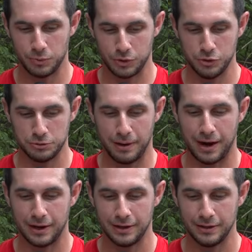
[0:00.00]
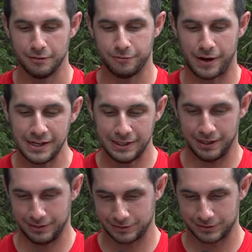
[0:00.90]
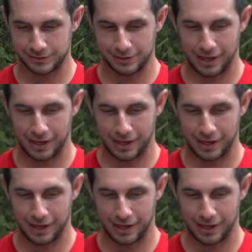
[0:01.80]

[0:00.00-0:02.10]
were used by Vikings